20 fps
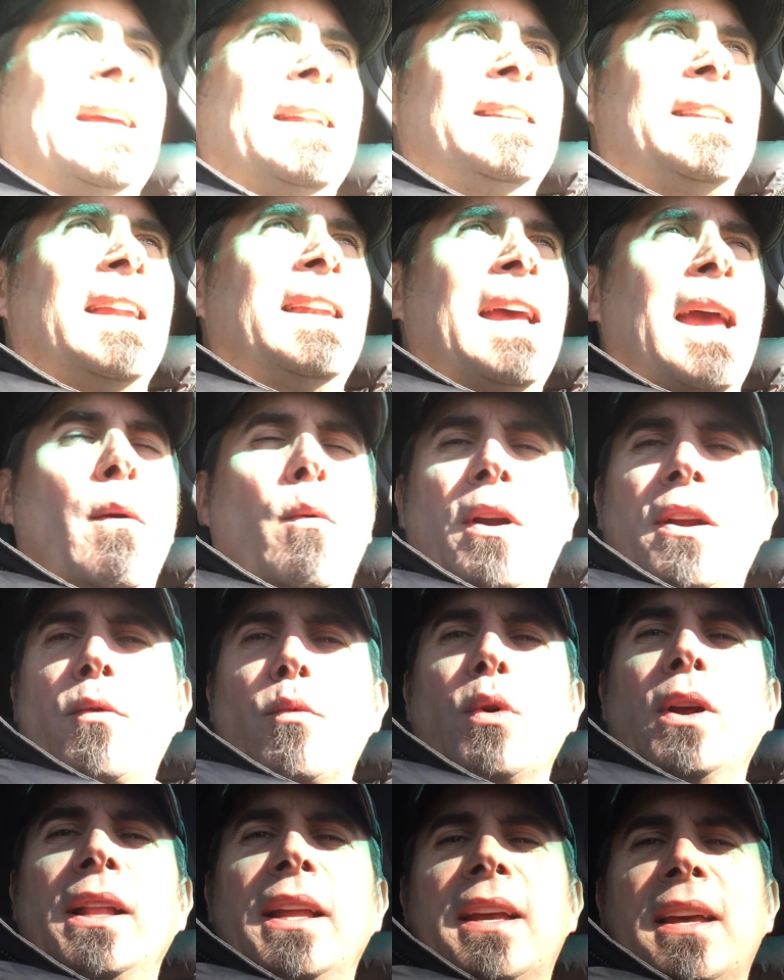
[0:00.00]
today we're
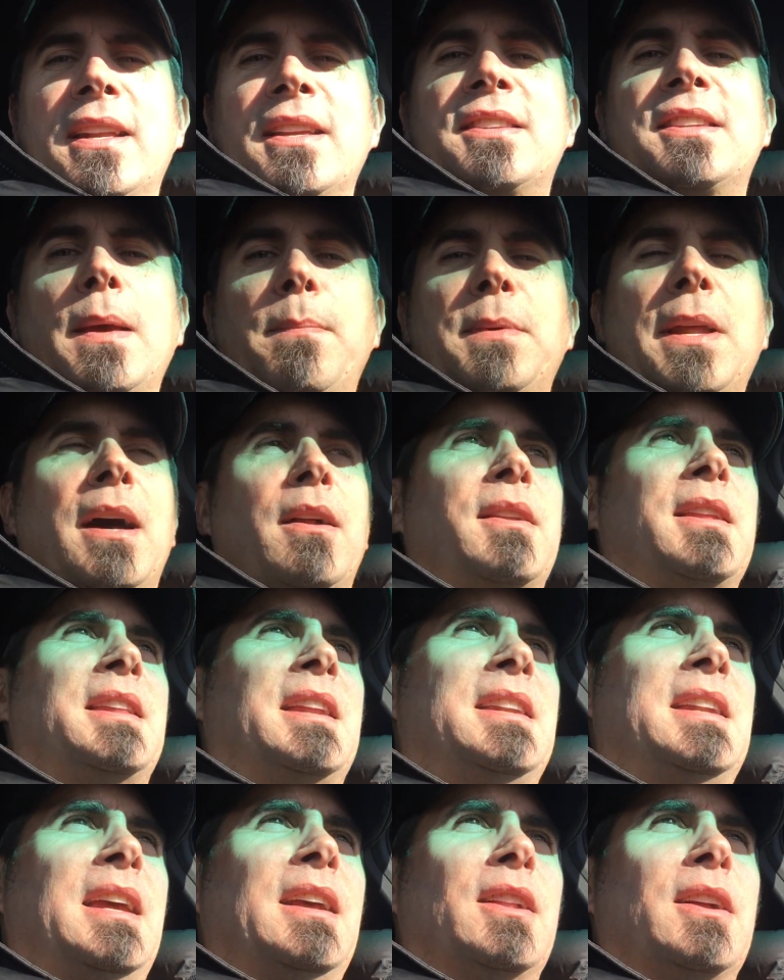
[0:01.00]
really going to zip down to the
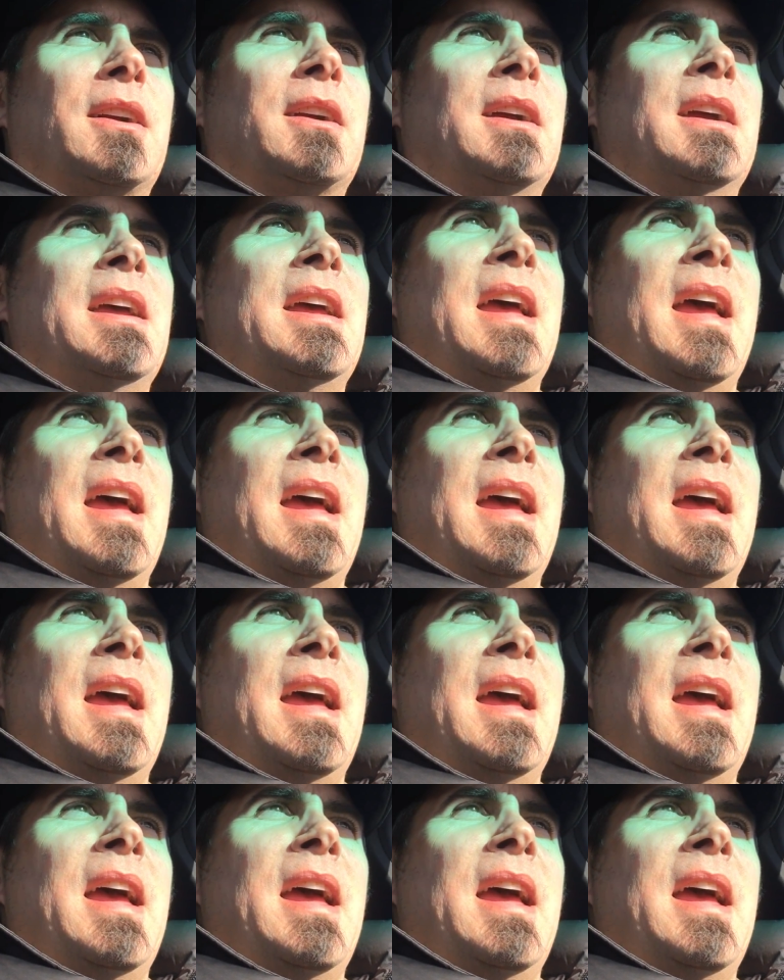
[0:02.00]
dealer